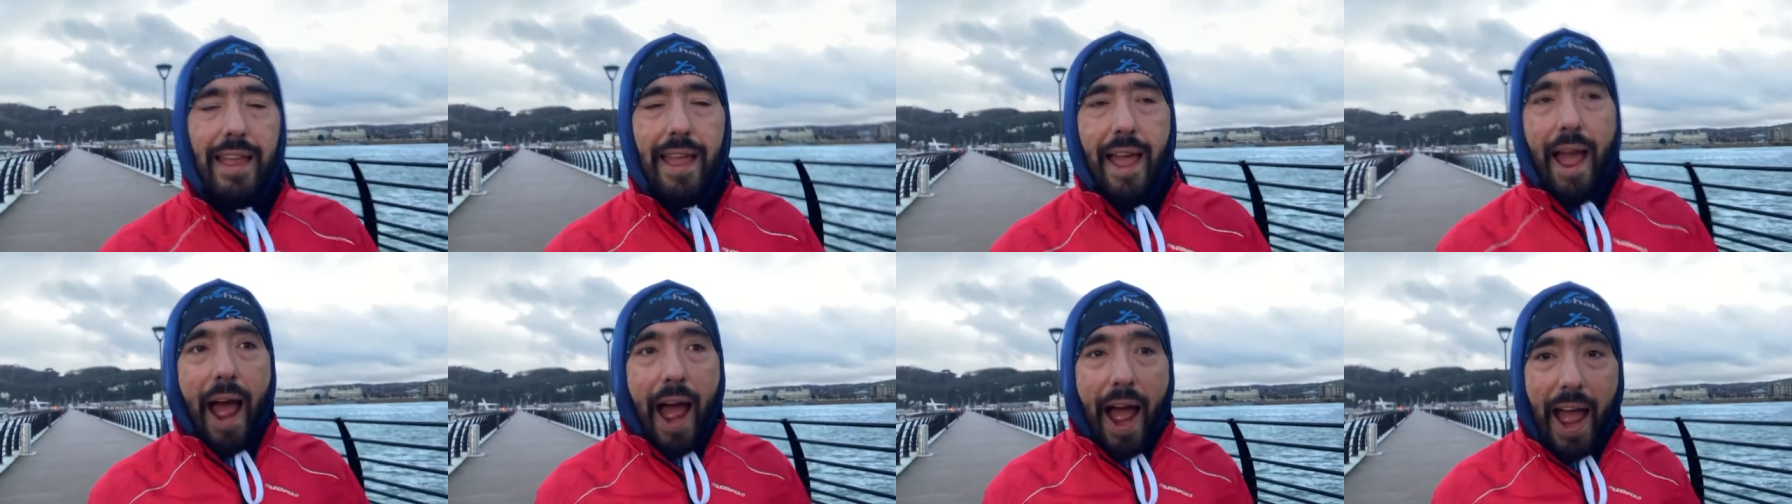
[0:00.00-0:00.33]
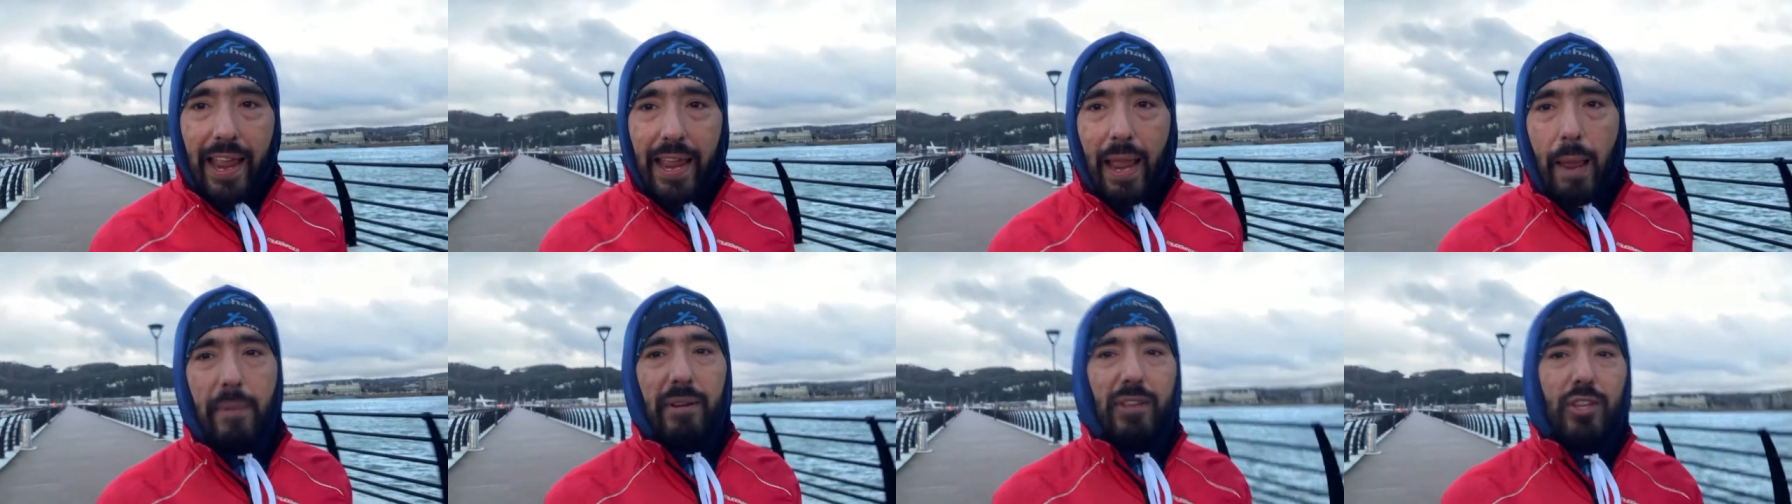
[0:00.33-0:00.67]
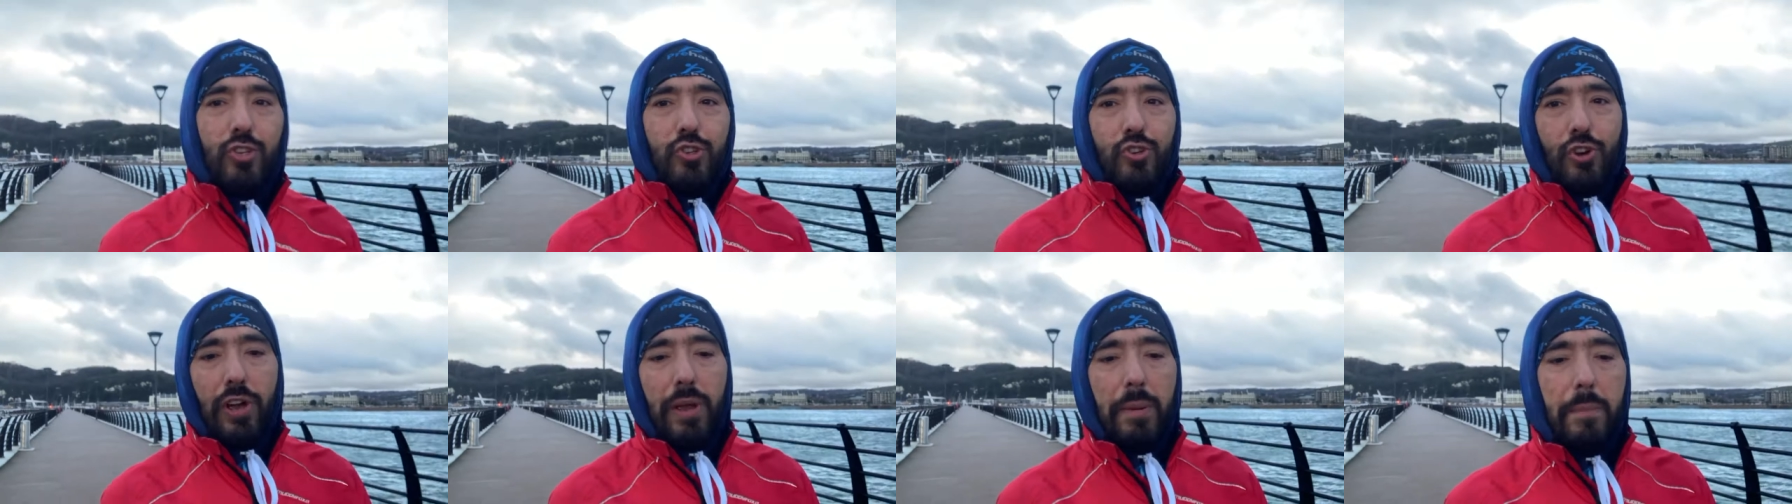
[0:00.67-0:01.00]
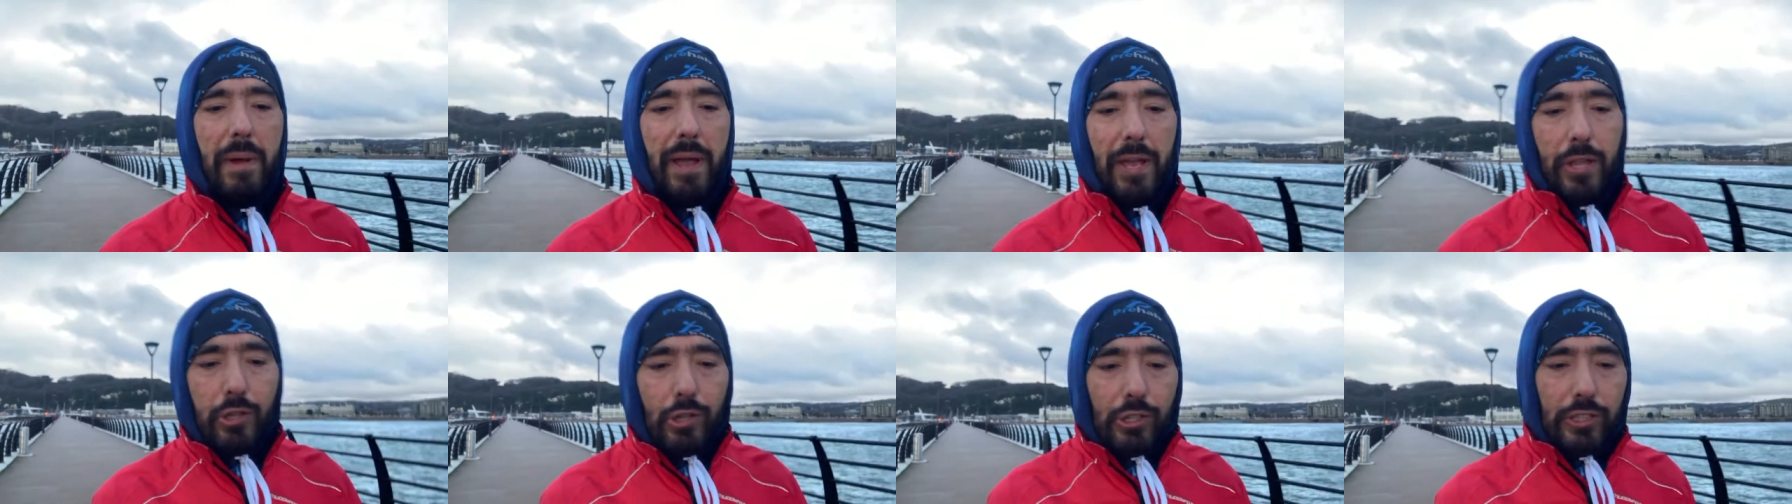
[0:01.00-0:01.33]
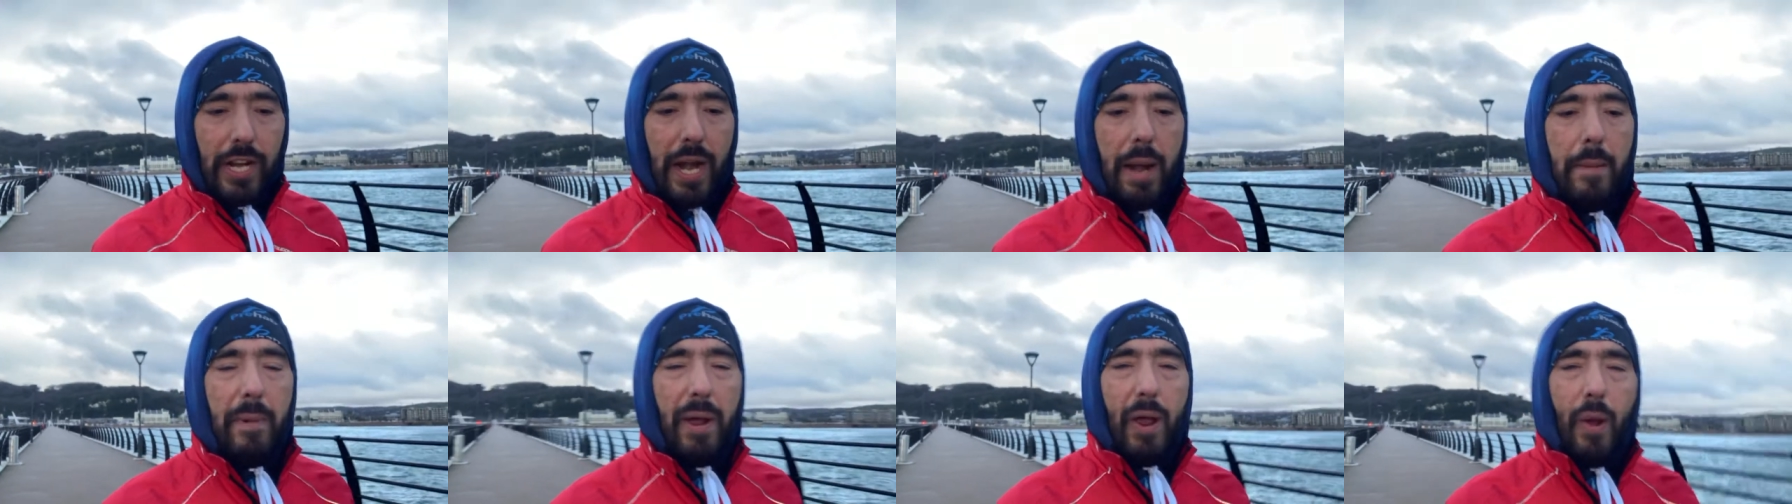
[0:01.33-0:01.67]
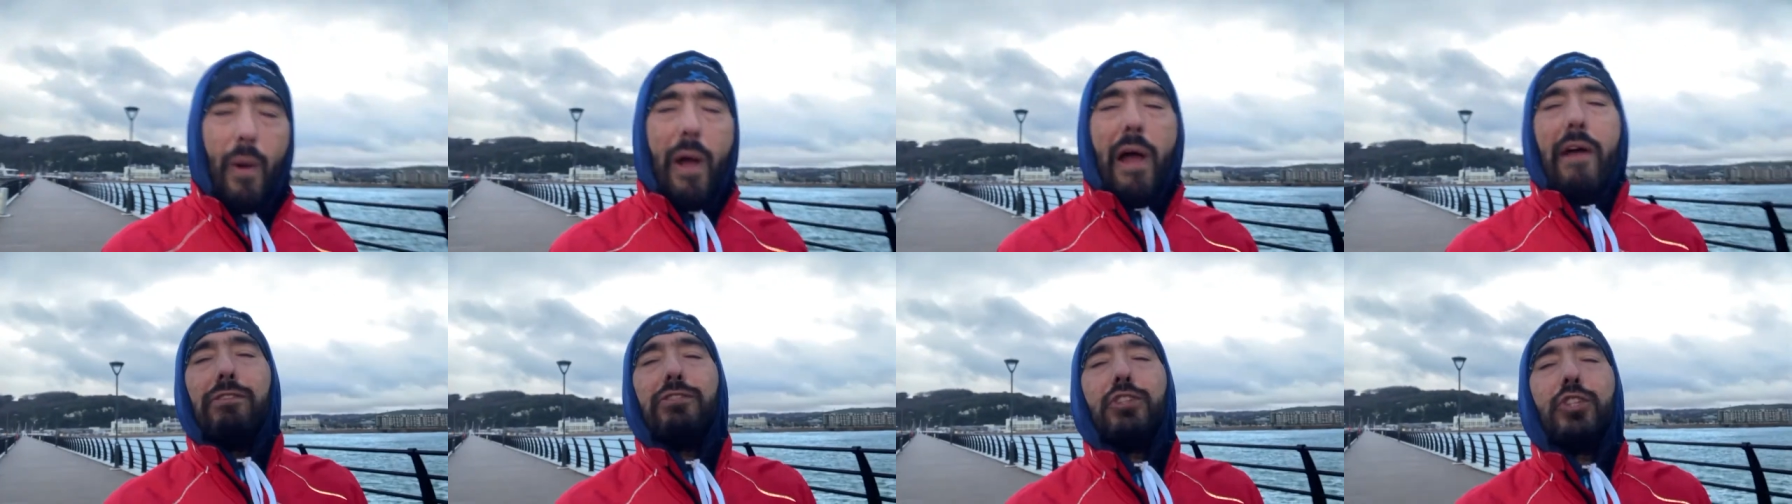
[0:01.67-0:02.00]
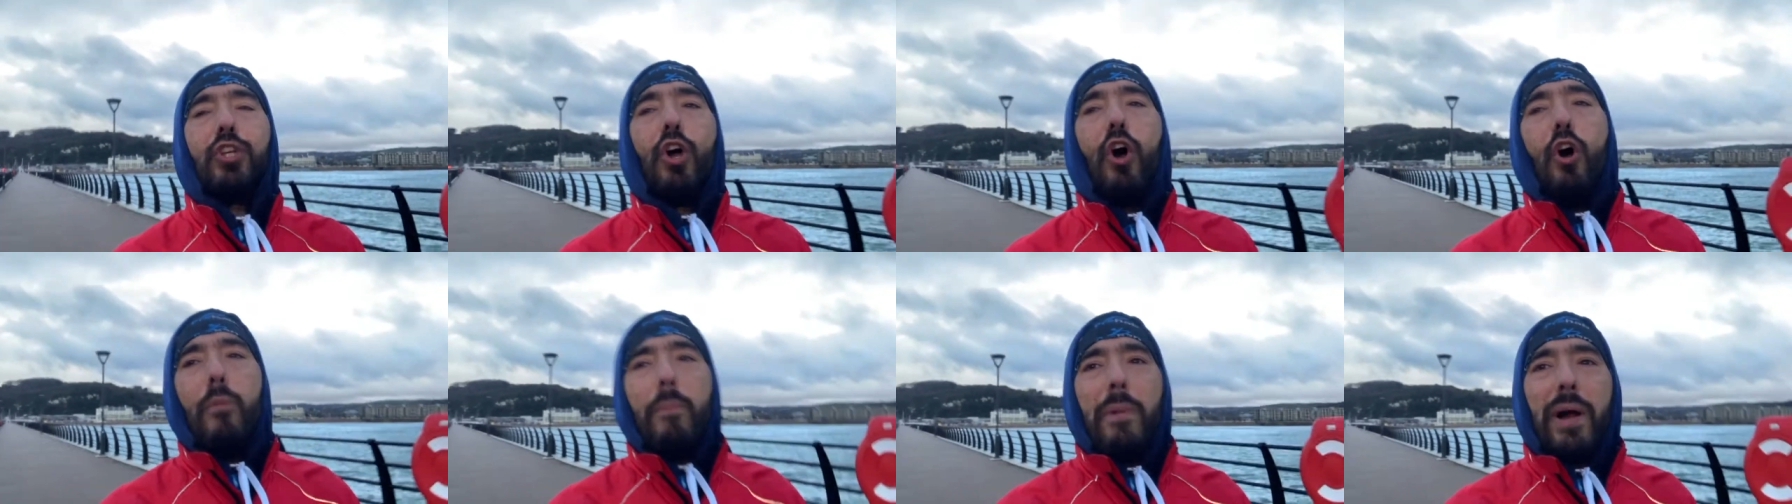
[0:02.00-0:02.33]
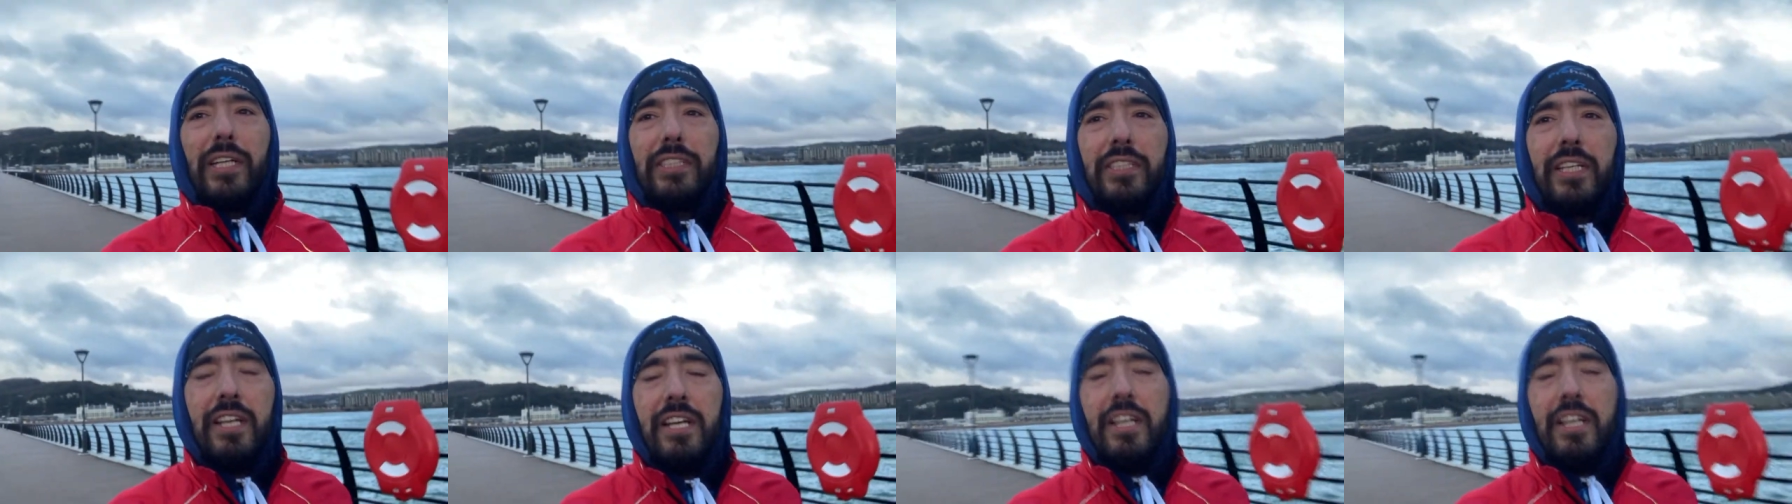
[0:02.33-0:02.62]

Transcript: I am enjoying my daughter and my wife so much.